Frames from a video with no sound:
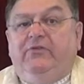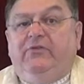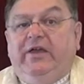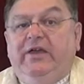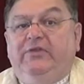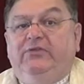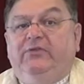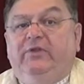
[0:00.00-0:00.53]

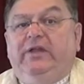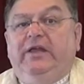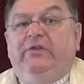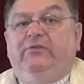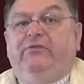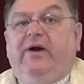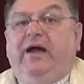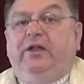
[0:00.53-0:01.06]
faithfully
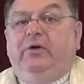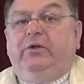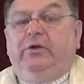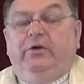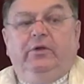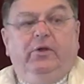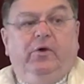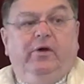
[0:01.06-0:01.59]
followed
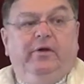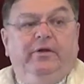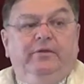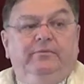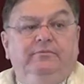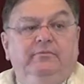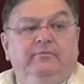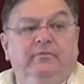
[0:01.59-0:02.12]
her Lord
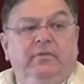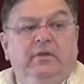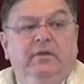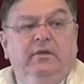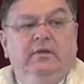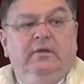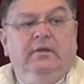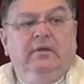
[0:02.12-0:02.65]

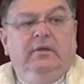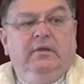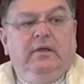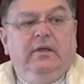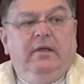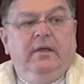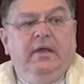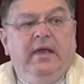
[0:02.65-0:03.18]

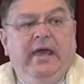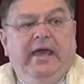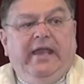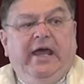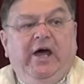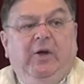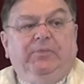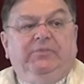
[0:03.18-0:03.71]

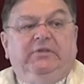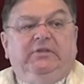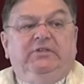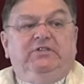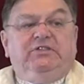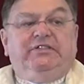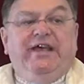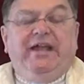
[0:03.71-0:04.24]
and helped
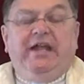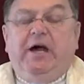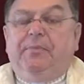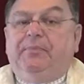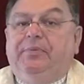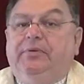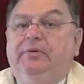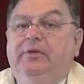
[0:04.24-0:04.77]
set
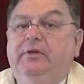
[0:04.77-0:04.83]
up